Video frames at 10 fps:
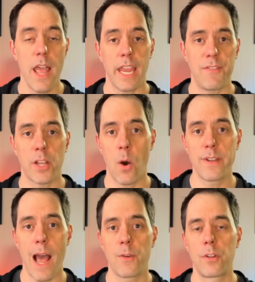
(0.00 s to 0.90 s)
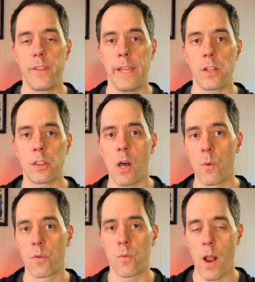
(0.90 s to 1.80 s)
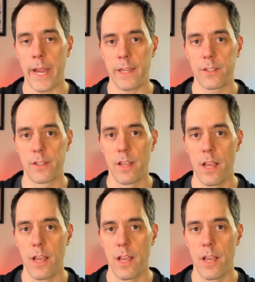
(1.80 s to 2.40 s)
If you go down to the lower right,